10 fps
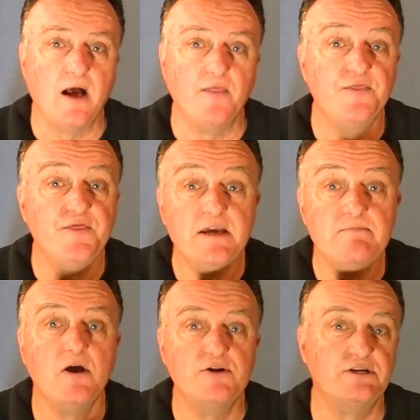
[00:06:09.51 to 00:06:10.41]
the
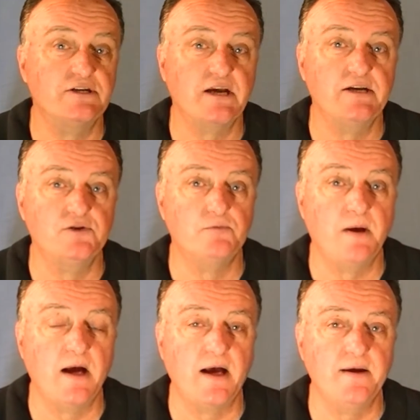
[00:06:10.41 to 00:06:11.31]
most essential
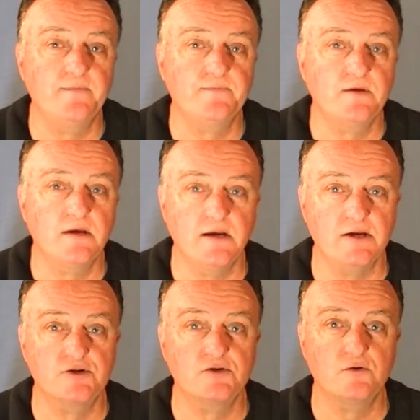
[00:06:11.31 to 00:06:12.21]
part
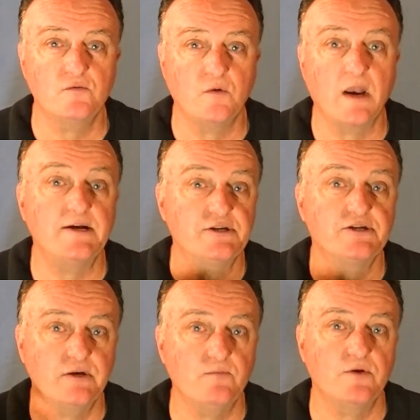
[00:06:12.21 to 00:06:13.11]
is
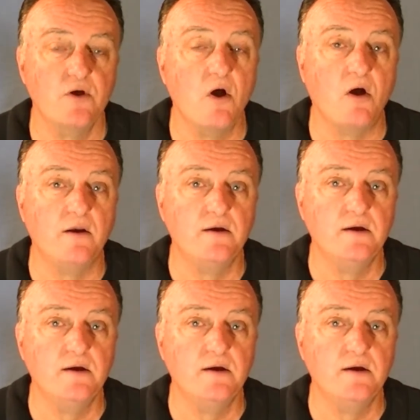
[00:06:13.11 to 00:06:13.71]
relationship with God.